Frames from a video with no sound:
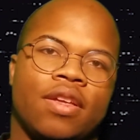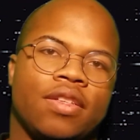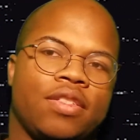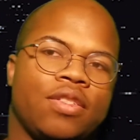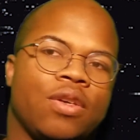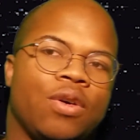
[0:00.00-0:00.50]

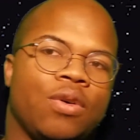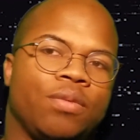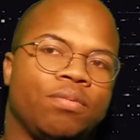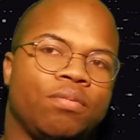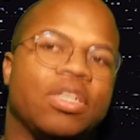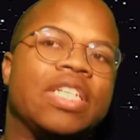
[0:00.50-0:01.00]
so
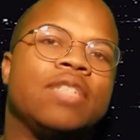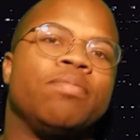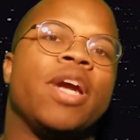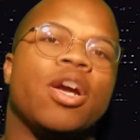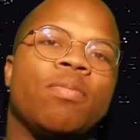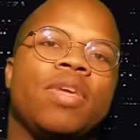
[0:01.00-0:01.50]
please
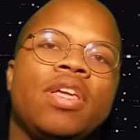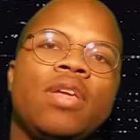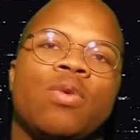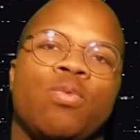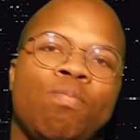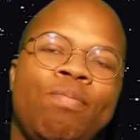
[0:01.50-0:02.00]
bear
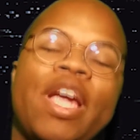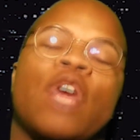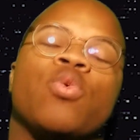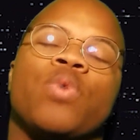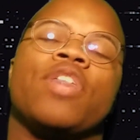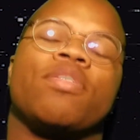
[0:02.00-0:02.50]

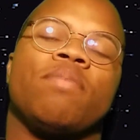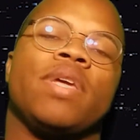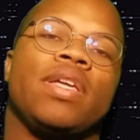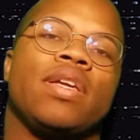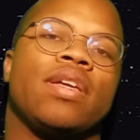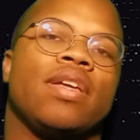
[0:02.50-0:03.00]
with
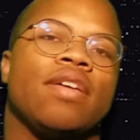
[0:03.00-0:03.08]
me